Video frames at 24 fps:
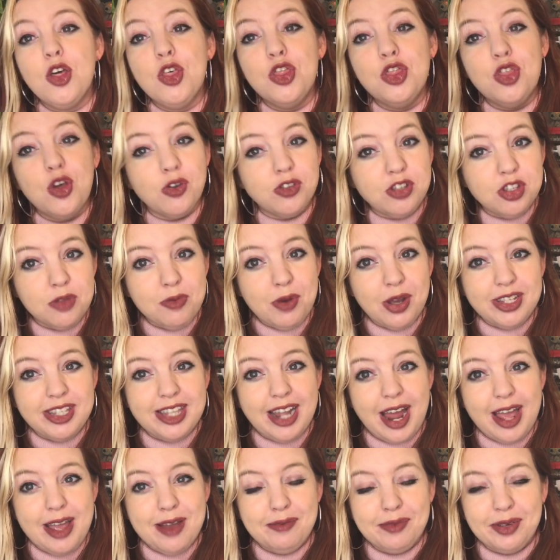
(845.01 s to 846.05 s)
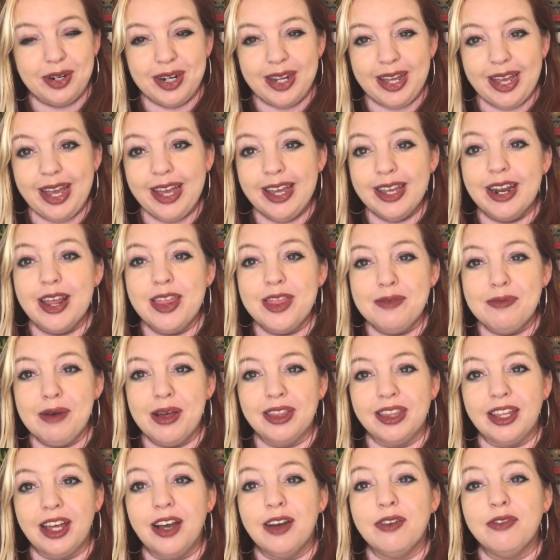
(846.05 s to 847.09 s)
Those are the books that I am reading in the
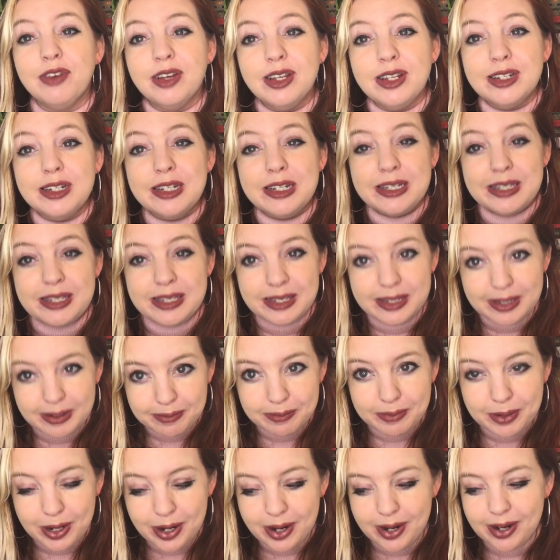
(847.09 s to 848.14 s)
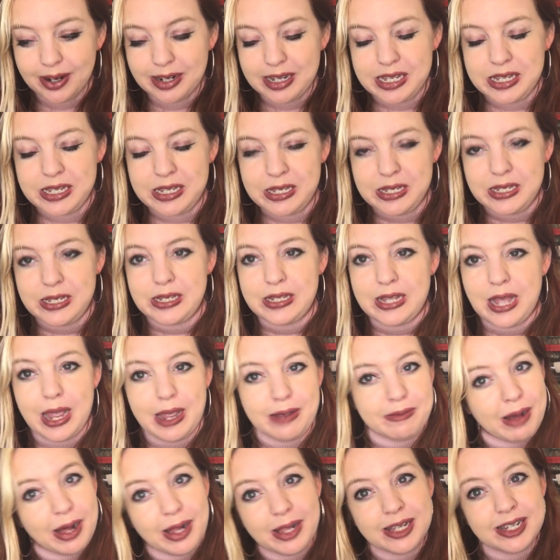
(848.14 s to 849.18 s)
month of December. I
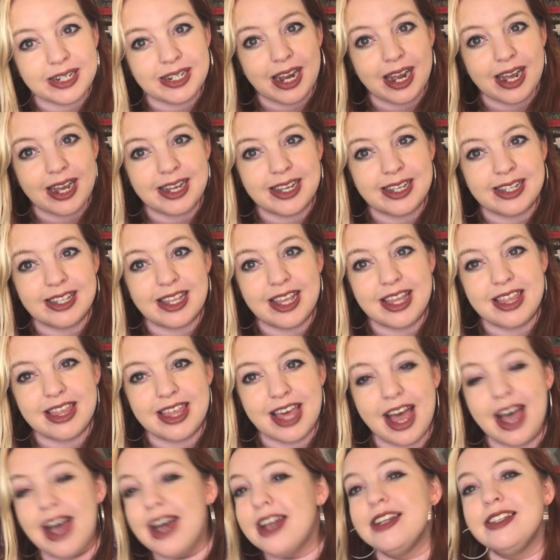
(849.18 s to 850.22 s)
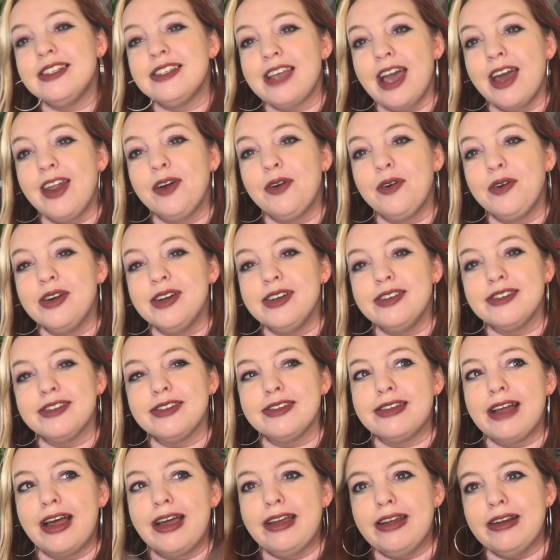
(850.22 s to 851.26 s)
apologize that categories is
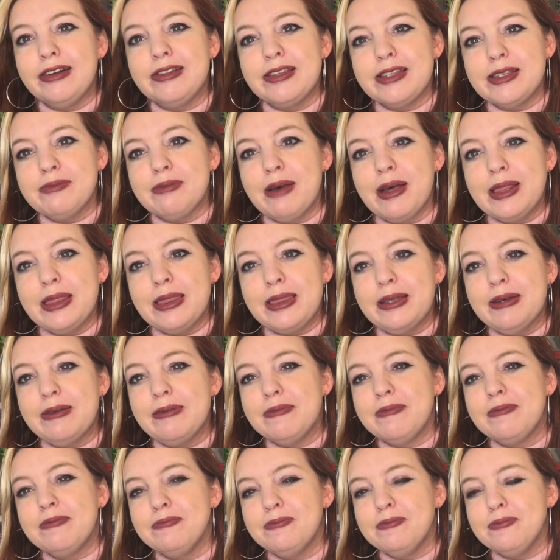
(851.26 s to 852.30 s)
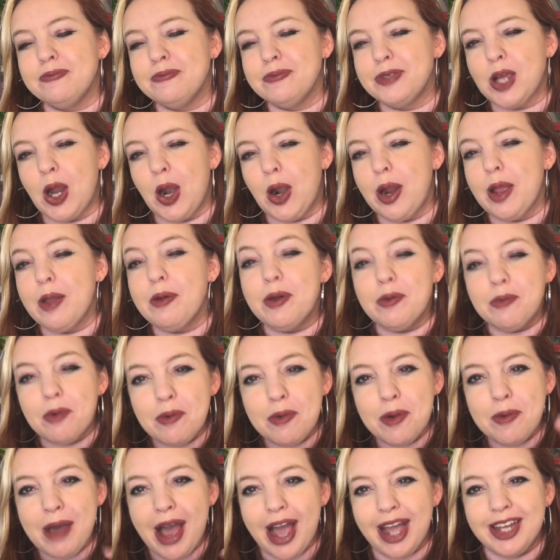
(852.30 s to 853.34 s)
not here this month. Sorry, it will
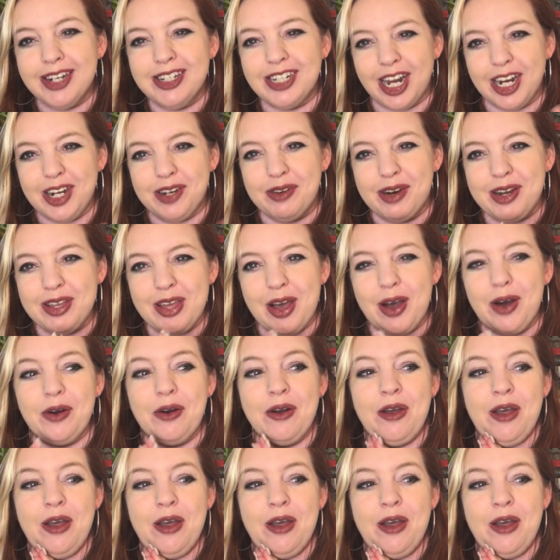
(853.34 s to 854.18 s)
be back in January though.